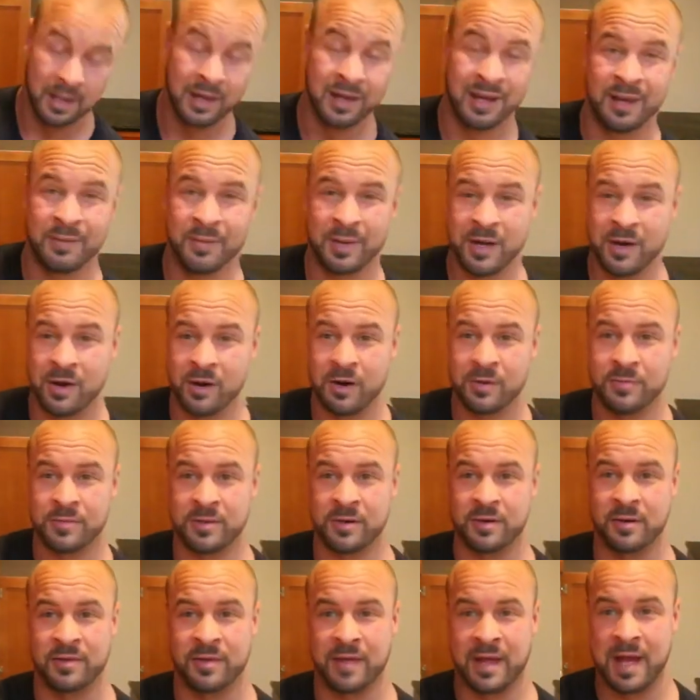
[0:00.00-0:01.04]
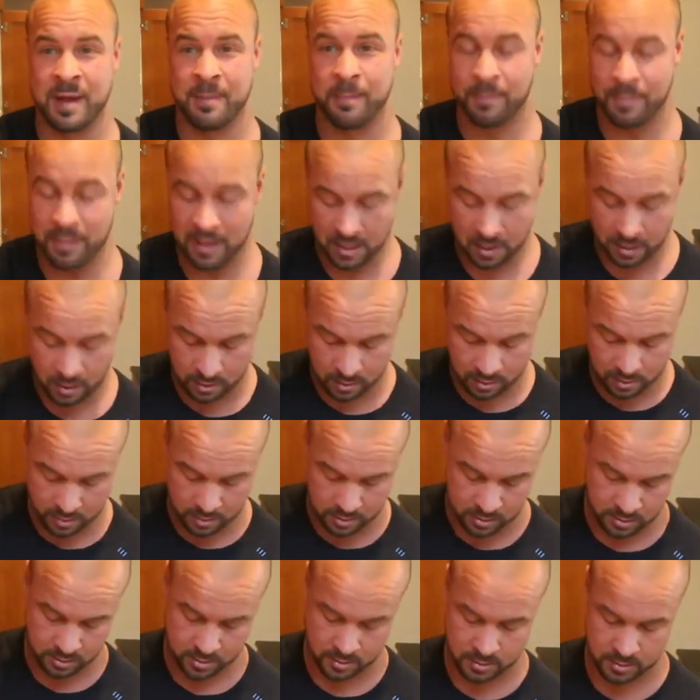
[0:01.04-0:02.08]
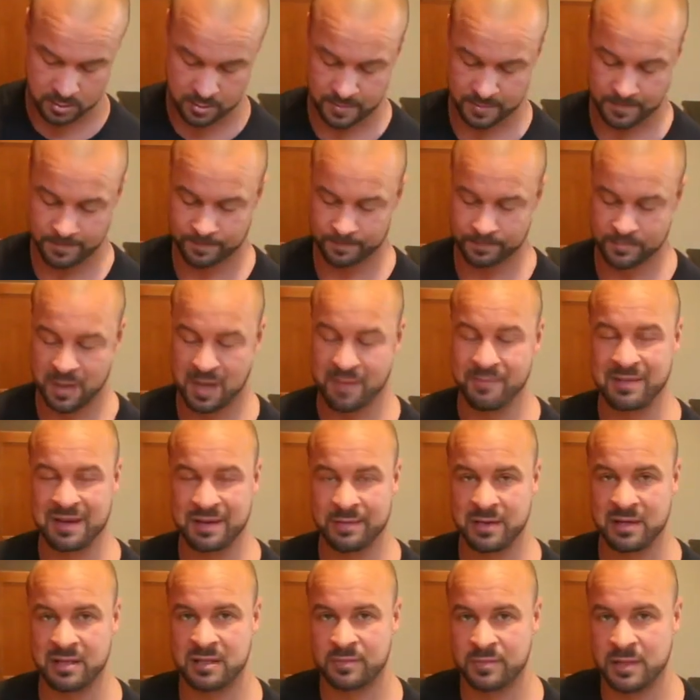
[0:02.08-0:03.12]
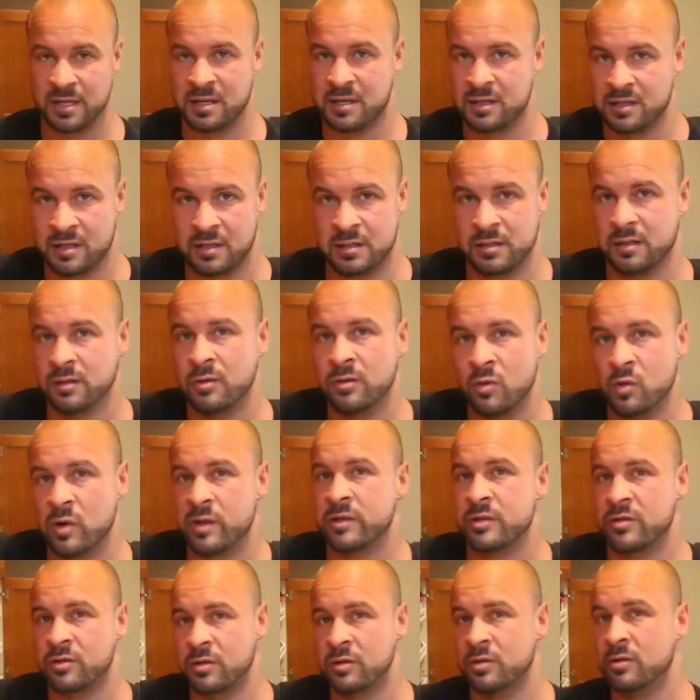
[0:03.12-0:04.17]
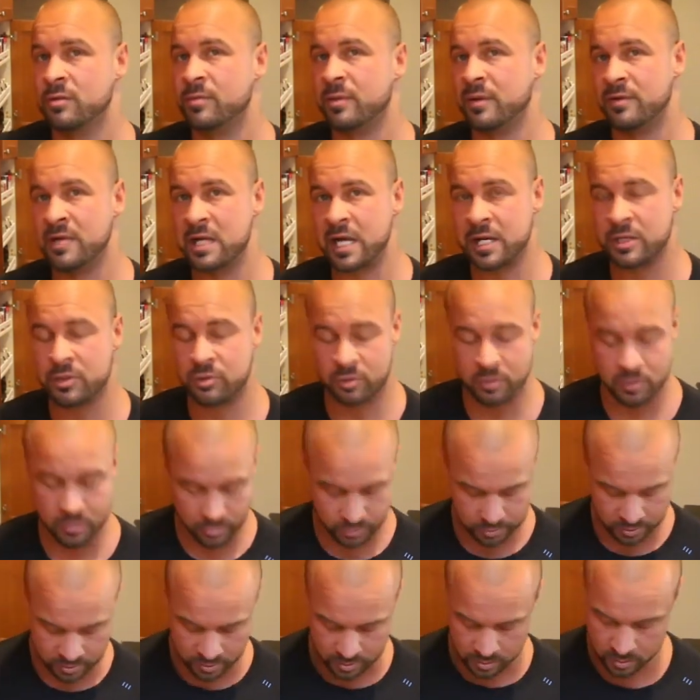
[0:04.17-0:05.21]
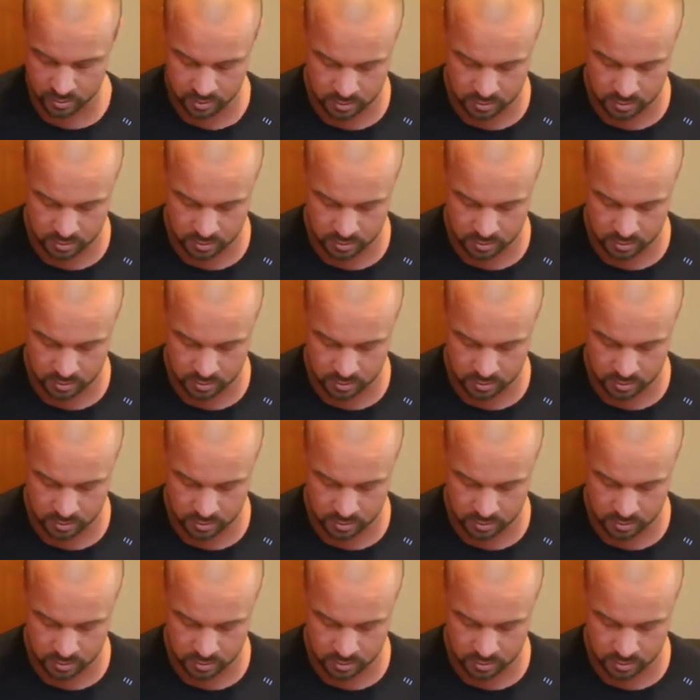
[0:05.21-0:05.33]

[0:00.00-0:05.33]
And my arms aren't that big. Maybe it's because I only do one scoop of dextrose.